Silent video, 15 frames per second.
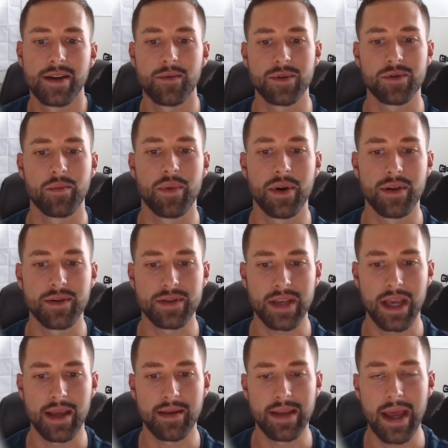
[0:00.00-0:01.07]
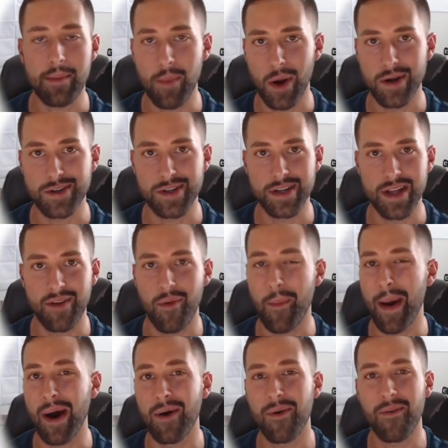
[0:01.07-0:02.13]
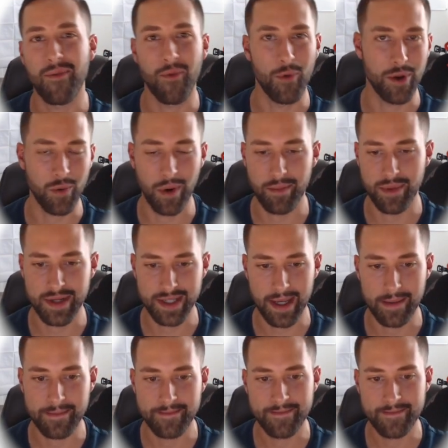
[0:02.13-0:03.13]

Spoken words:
which would produce a net margin of about 41%.